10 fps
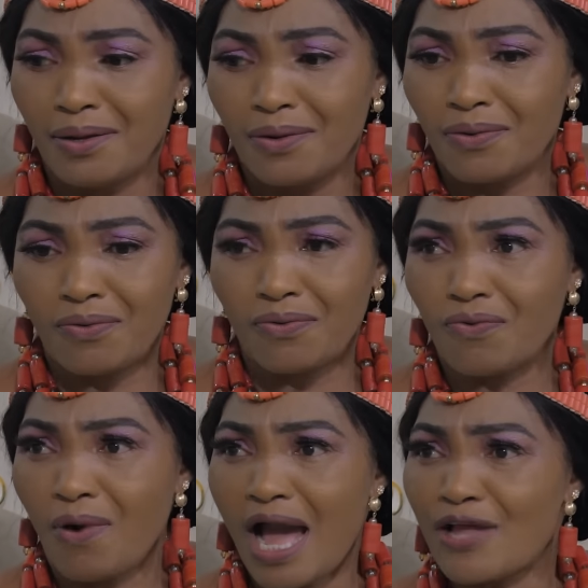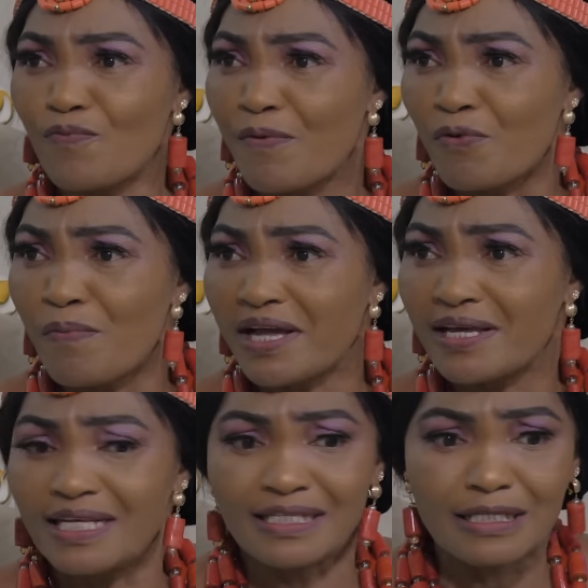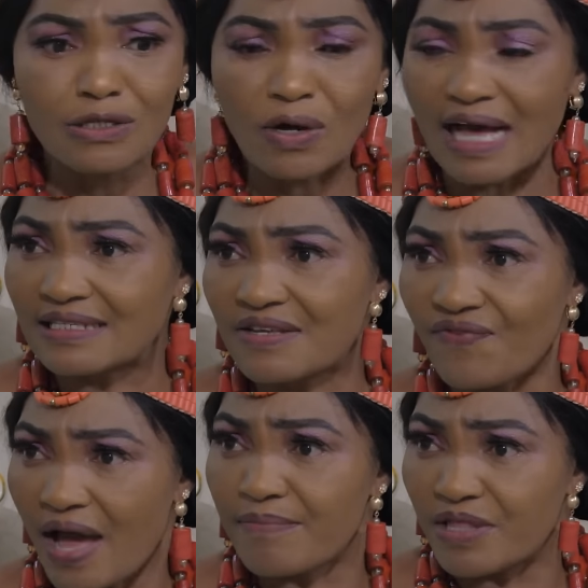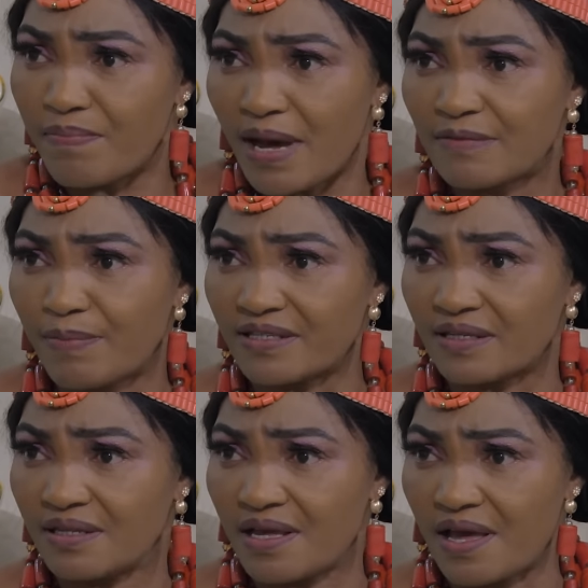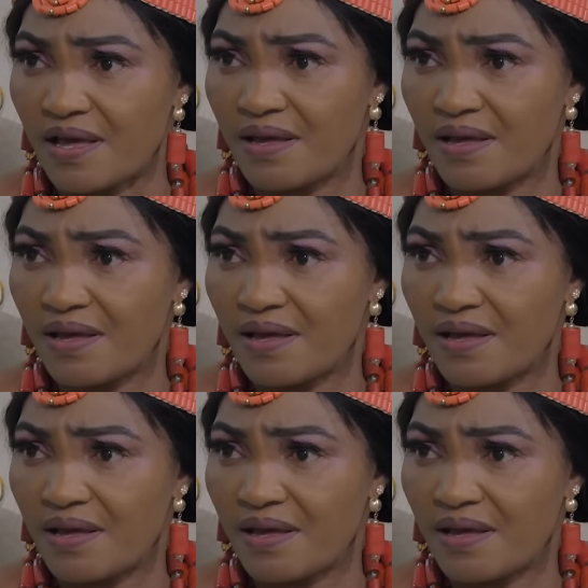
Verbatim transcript: Why are you people making it look as if I'm the bad person here?